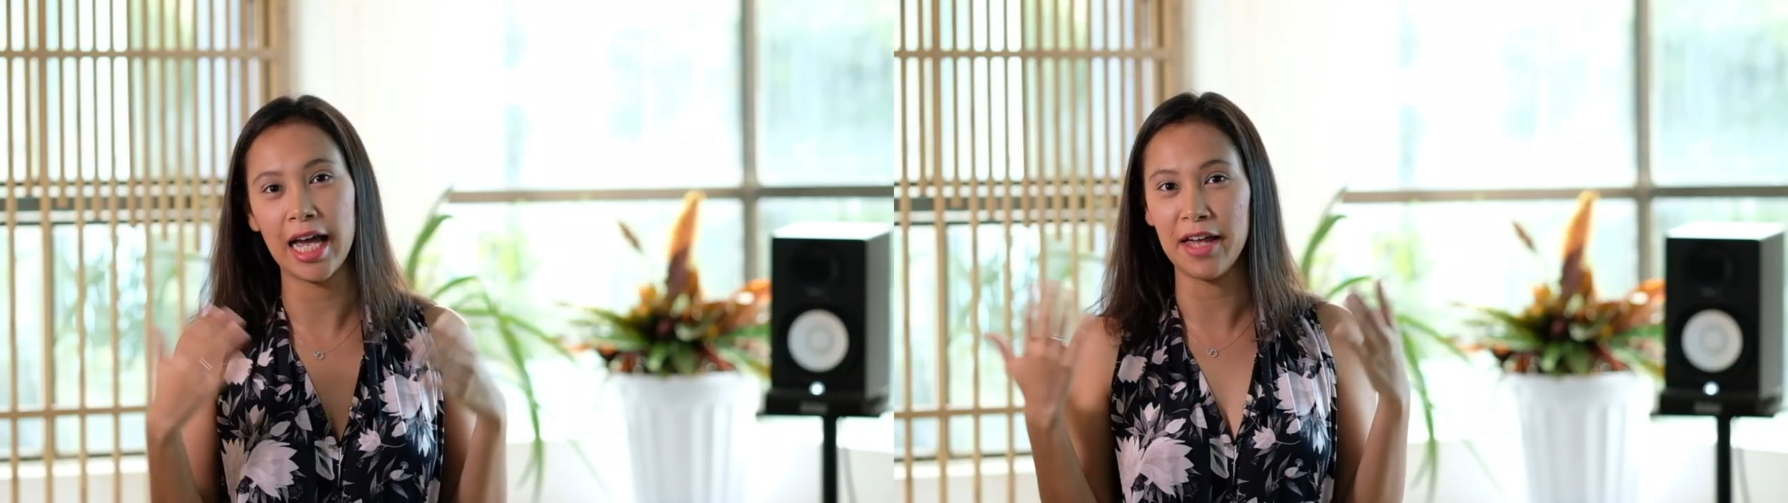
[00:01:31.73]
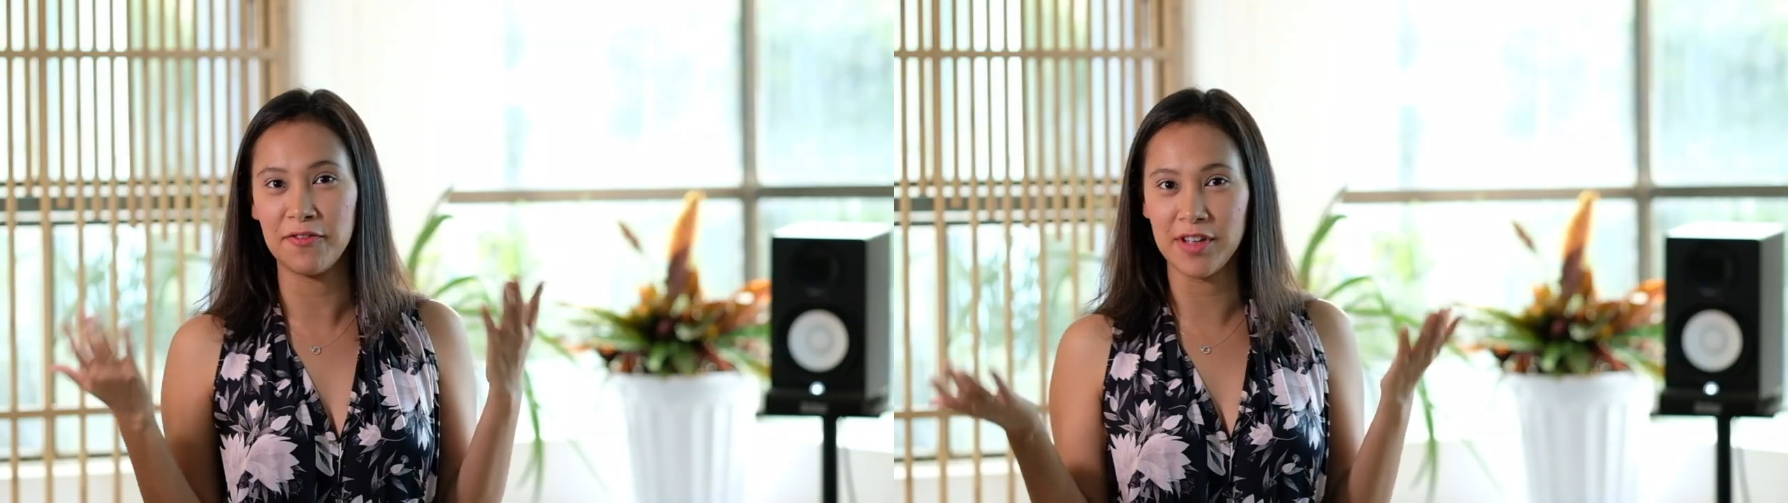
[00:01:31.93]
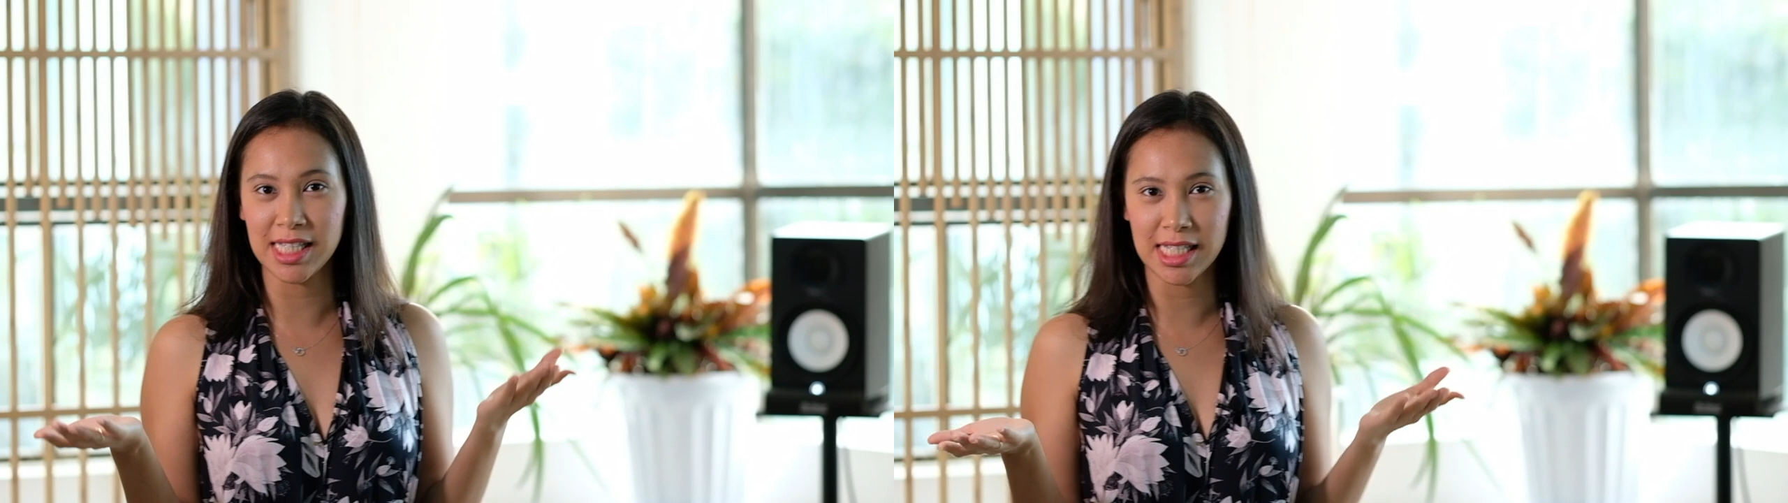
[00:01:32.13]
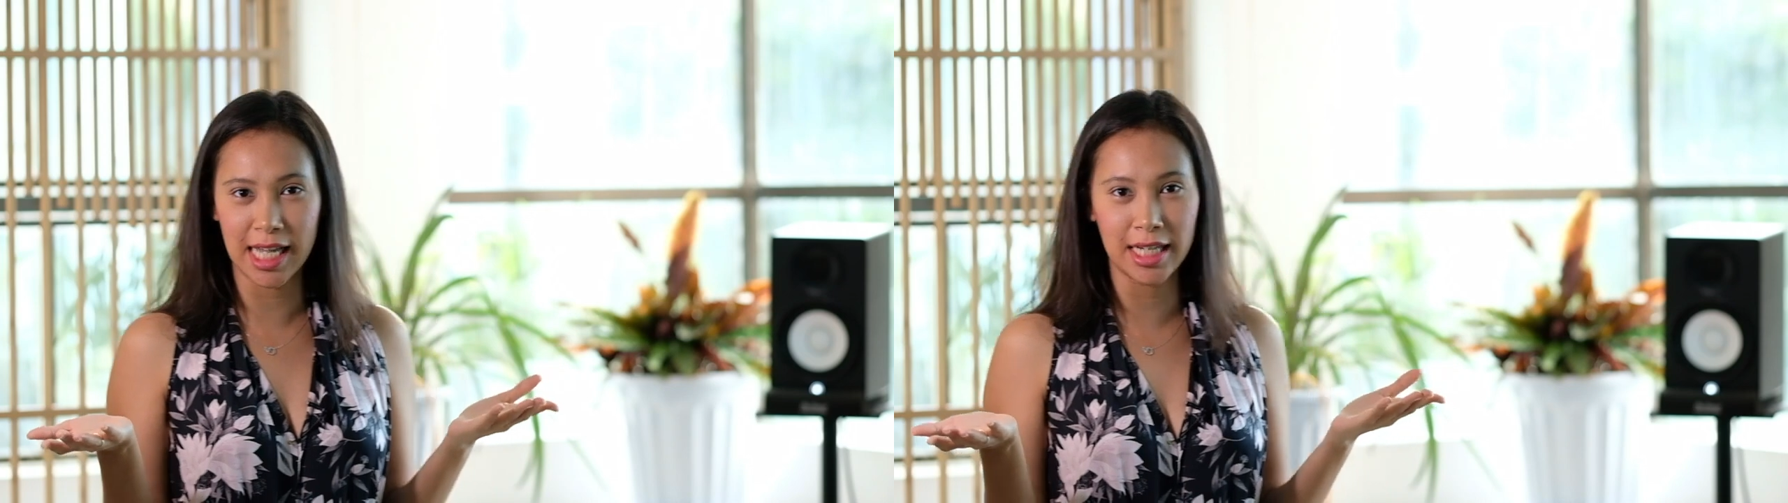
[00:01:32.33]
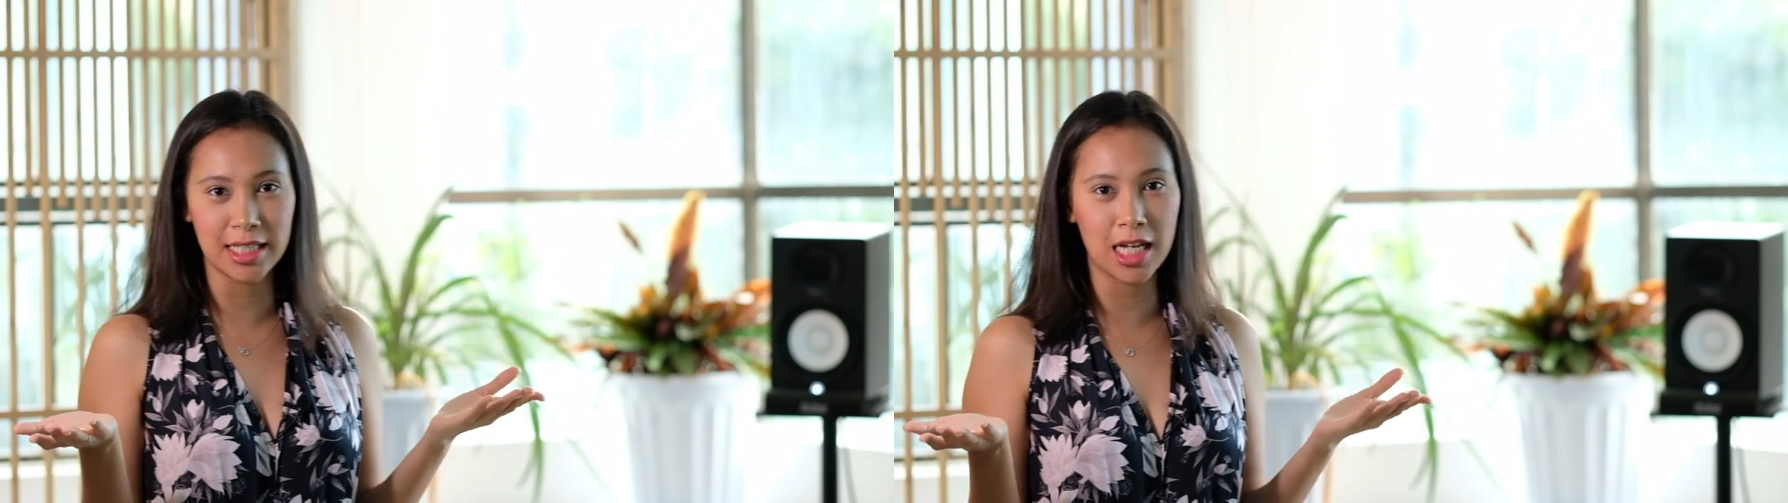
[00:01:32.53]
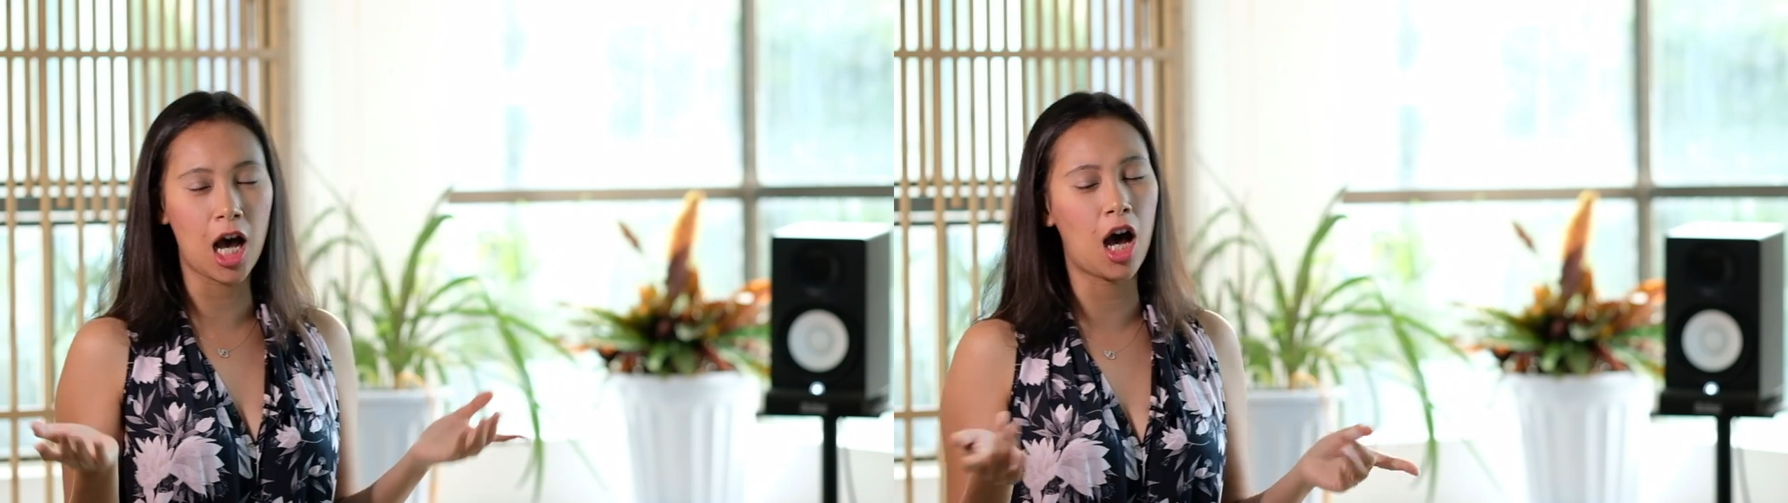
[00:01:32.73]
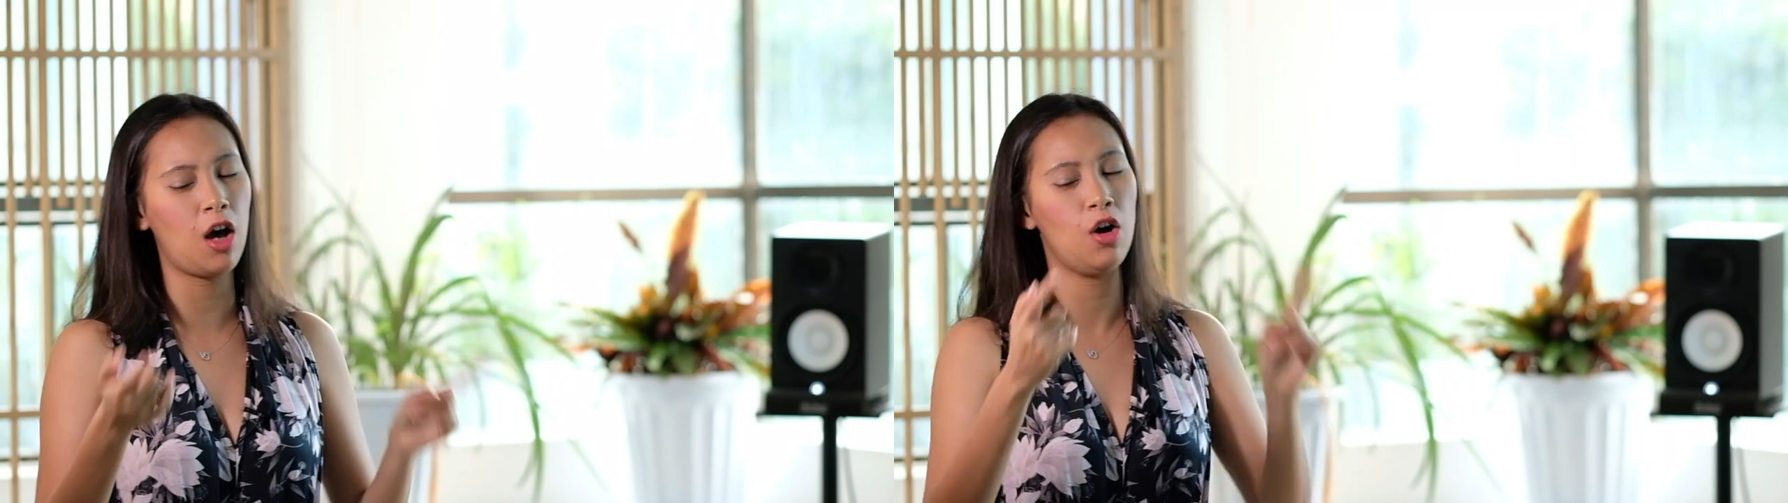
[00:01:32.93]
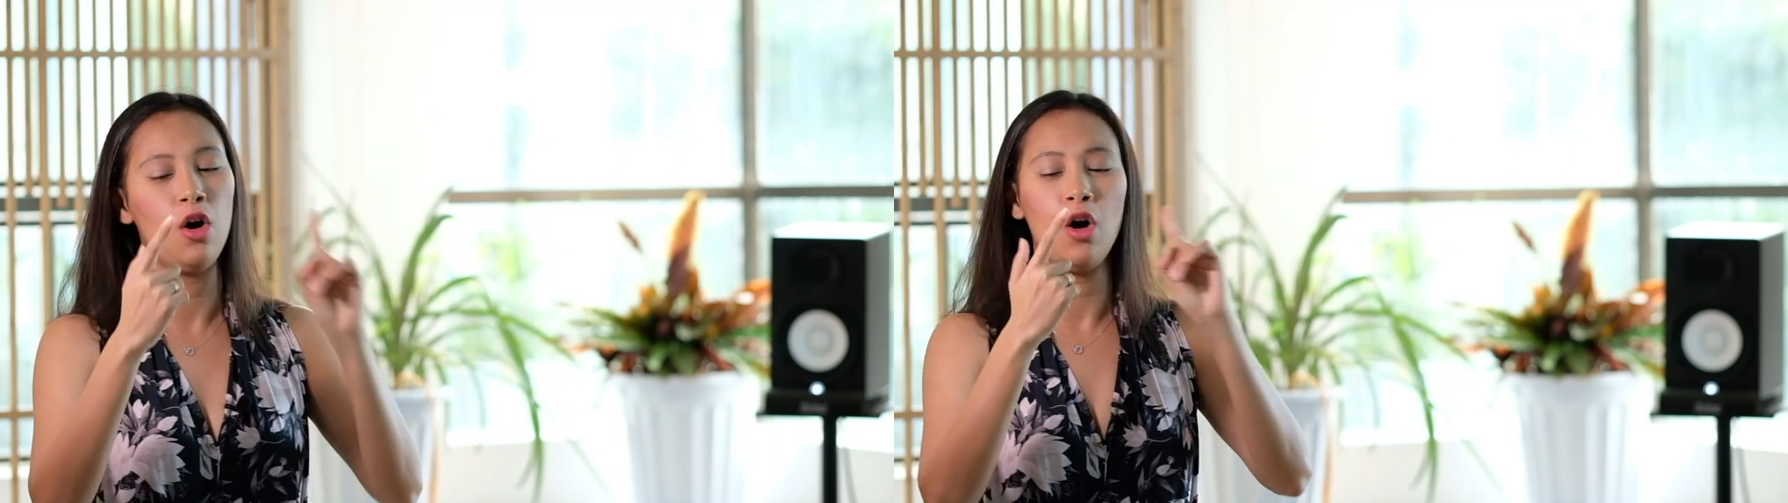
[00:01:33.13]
have visited are